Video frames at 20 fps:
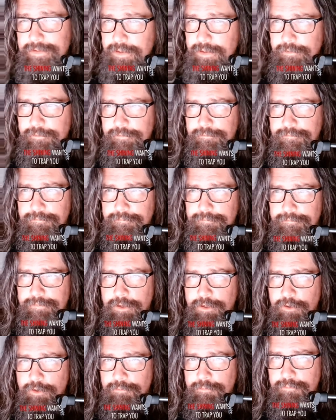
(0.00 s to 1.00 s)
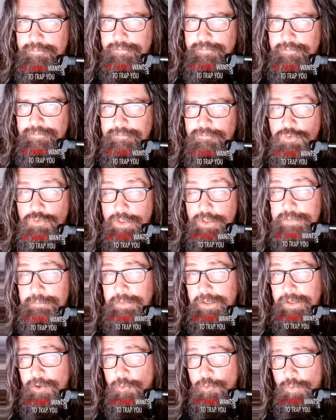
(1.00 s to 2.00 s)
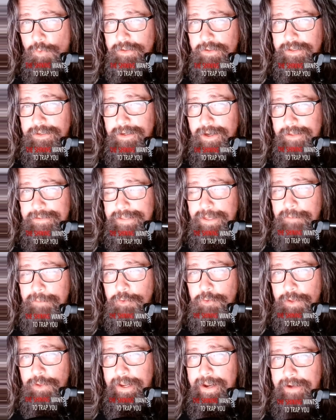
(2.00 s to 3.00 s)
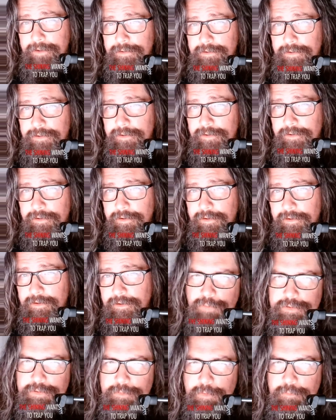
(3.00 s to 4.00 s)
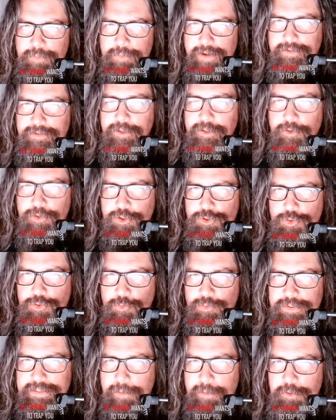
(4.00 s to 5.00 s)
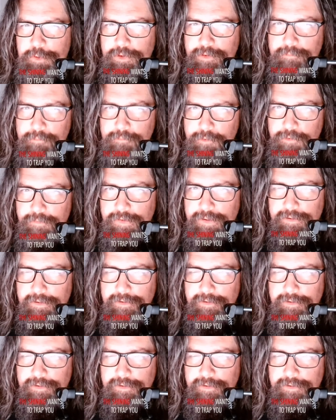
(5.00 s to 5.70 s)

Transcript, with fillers: instead of, you know, just being a really goddamn good actor. And that brings me back to the initial reception of the